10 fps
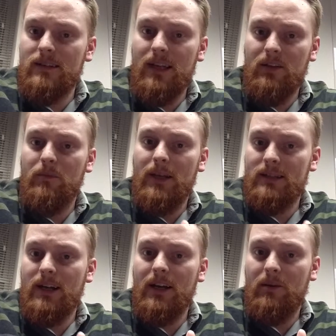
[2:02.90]
that you'd be
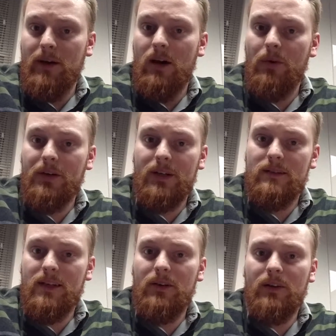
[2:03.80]
excited about when you're
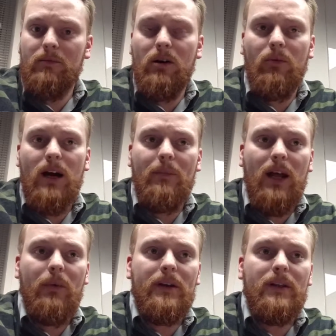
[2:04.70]
considering the mobile app. But
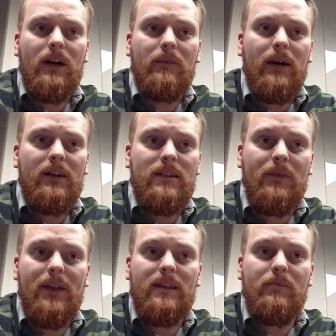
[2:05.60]
I wanted to talk about
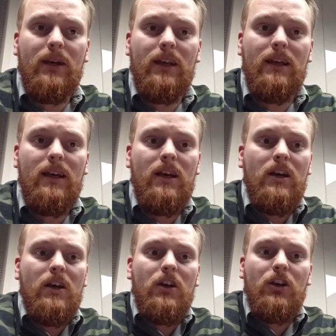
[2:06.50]
something that's been
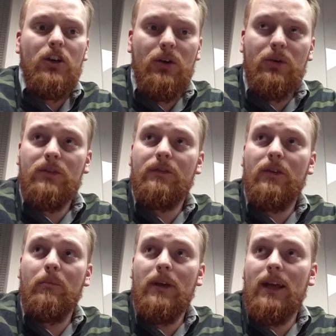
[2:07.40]
huge
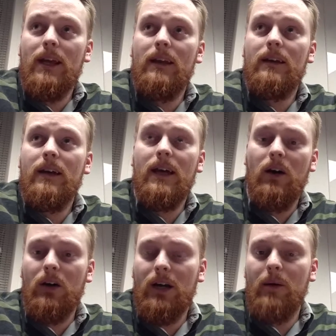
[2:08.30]
for me and
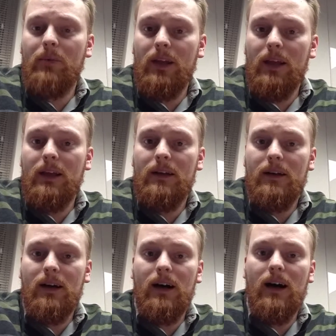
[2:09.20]
our company
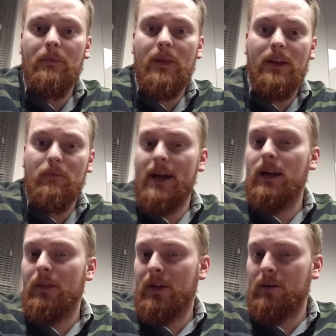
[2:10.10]
um, that you may
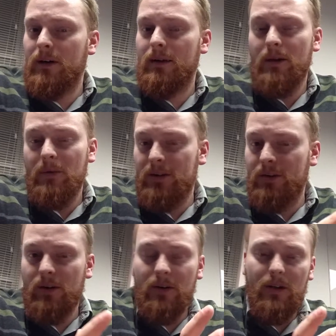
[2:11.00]
not think about. Maybe you
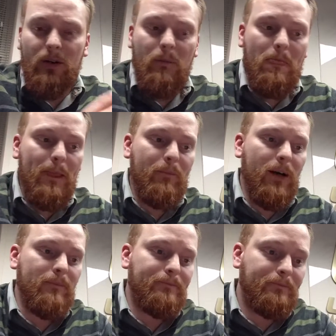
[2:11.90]
do, I don't know.
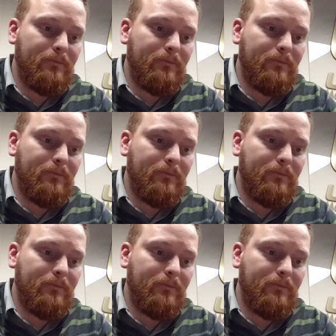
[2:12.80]
But